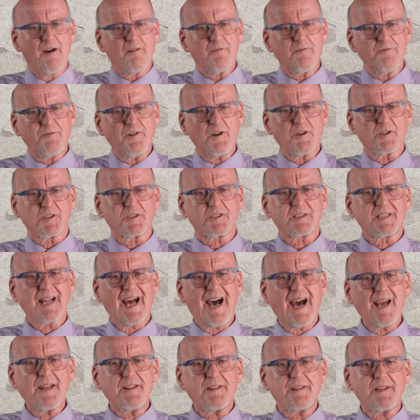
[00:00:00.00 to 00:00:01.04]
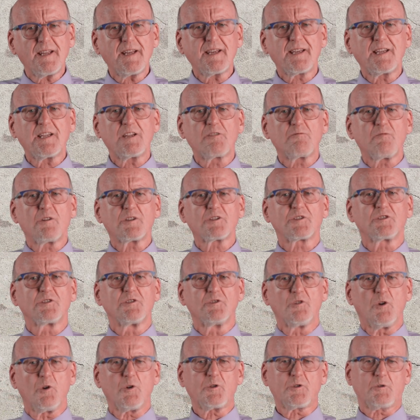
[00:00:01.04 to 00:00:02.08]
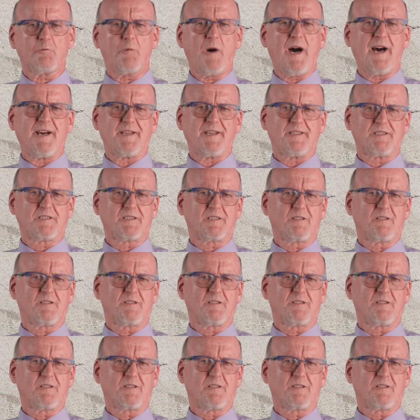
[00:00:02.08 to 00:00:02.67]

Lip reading: First, I think it was not wise